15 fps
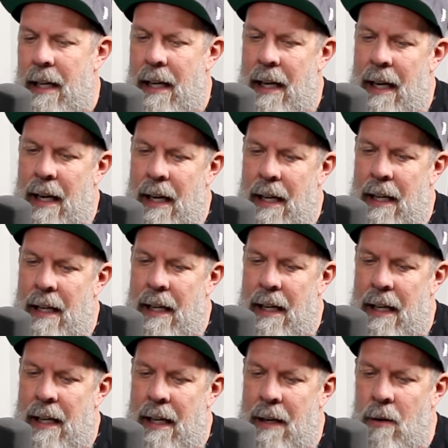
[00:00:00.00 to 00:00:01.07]
And
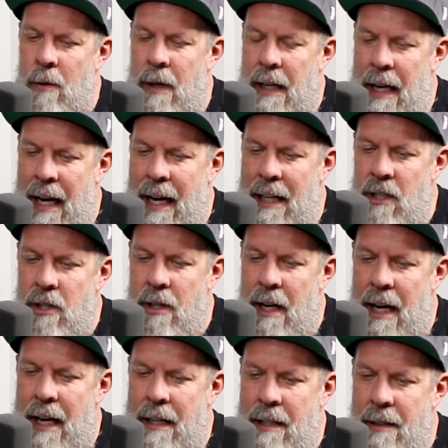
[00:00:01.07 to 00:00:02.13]
what I
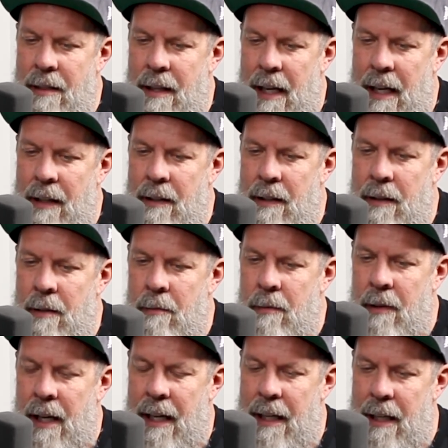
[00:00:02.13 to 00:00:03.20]
try to think that
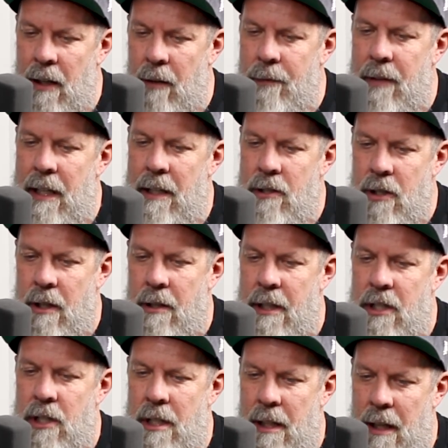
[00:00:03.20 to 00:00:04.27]
the healthiest
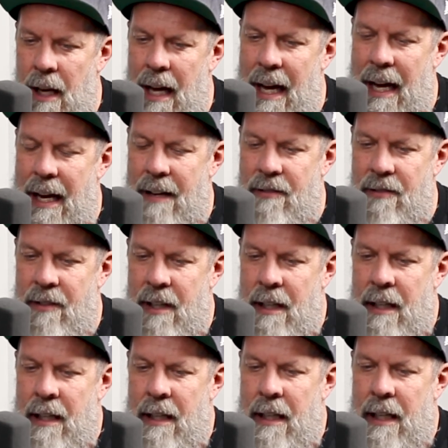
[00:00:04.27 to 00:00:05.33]
Christian life
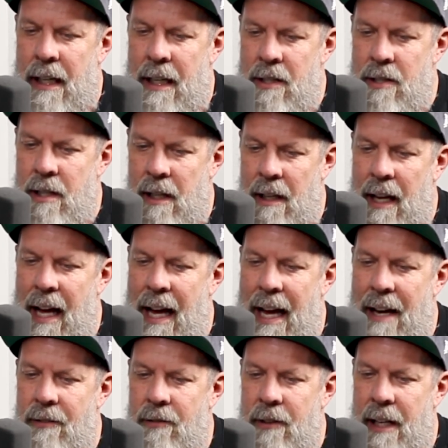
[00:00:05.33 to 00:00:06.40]
is the
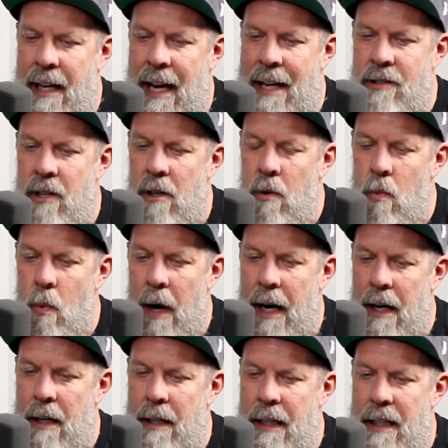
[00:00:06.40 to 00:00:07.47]
life that has an
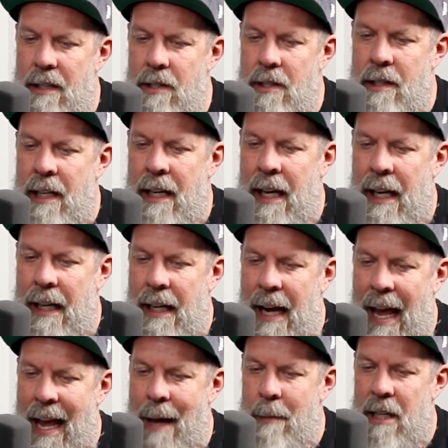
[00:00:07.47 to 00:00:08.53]
awareness that he
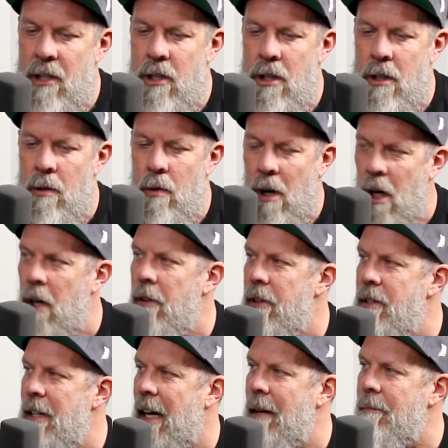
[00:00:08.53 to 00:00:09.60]
inhabits you all
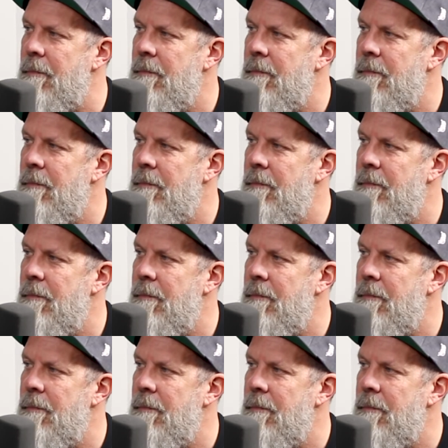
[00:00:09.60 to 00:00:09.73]
the time.